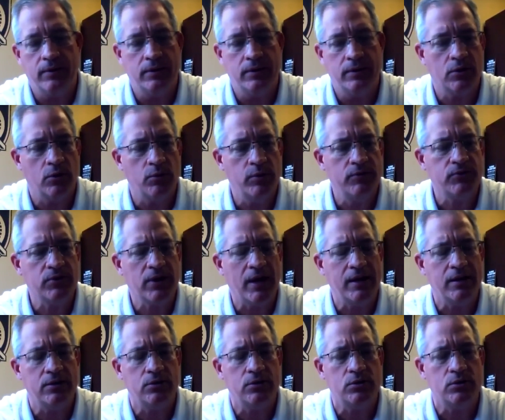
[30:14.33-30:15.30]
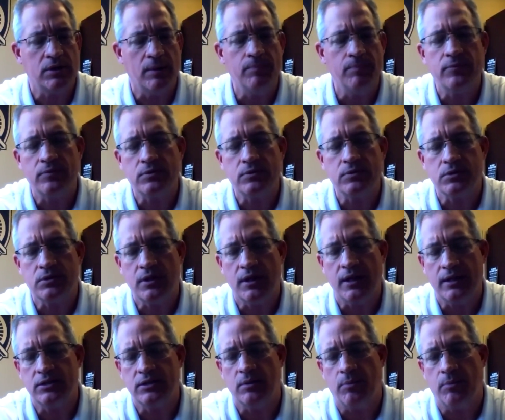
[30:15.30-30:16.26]
And so we've tried to do some
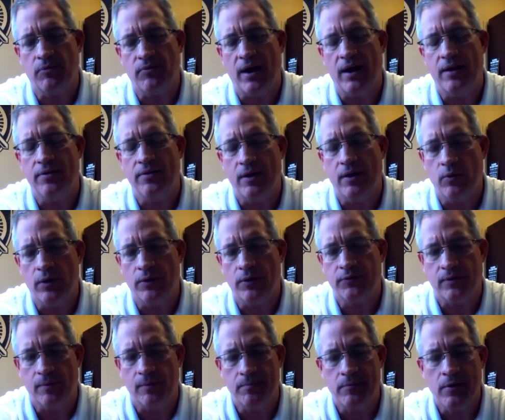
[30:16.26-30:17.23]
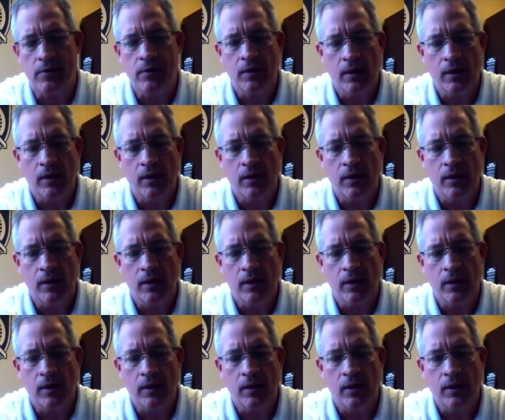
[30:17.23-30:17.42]
things to provide them with some